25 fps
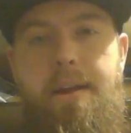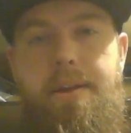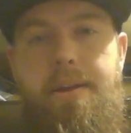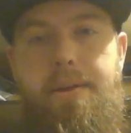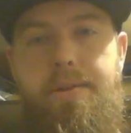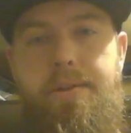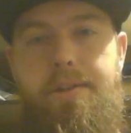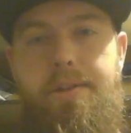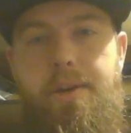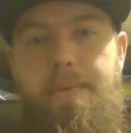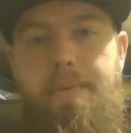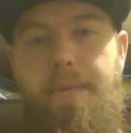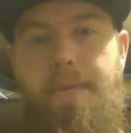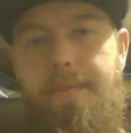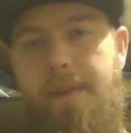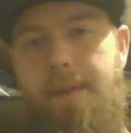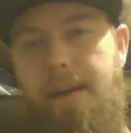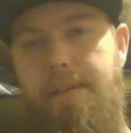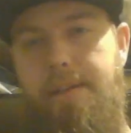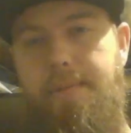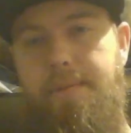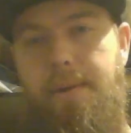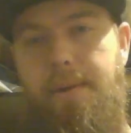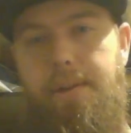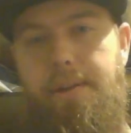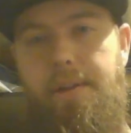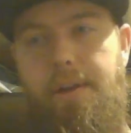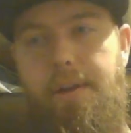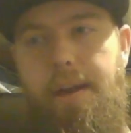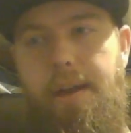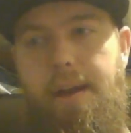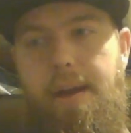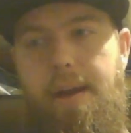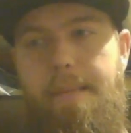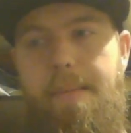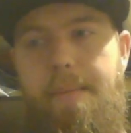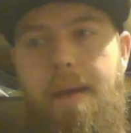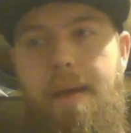on YouTube if you guys want to look
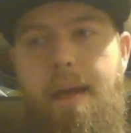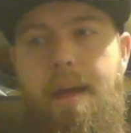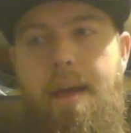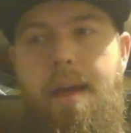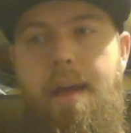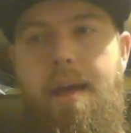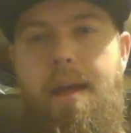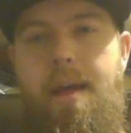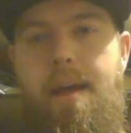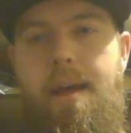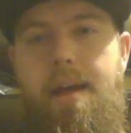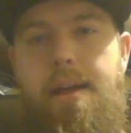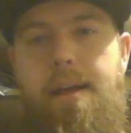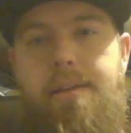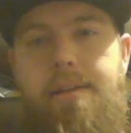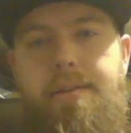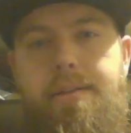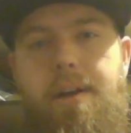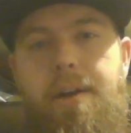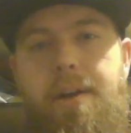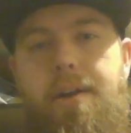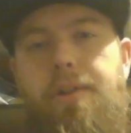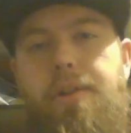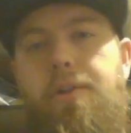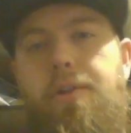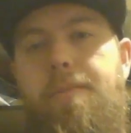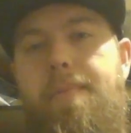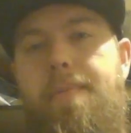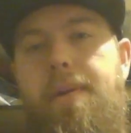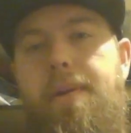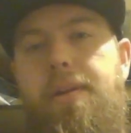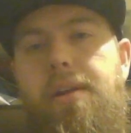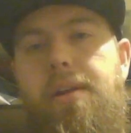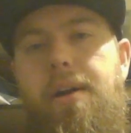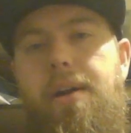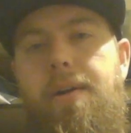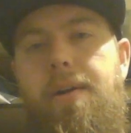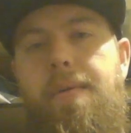it up. It's called Illum the
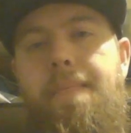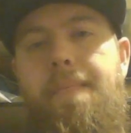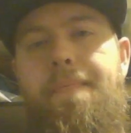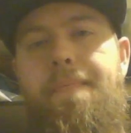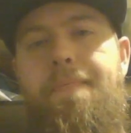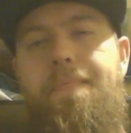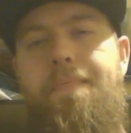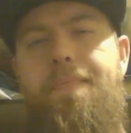Glow.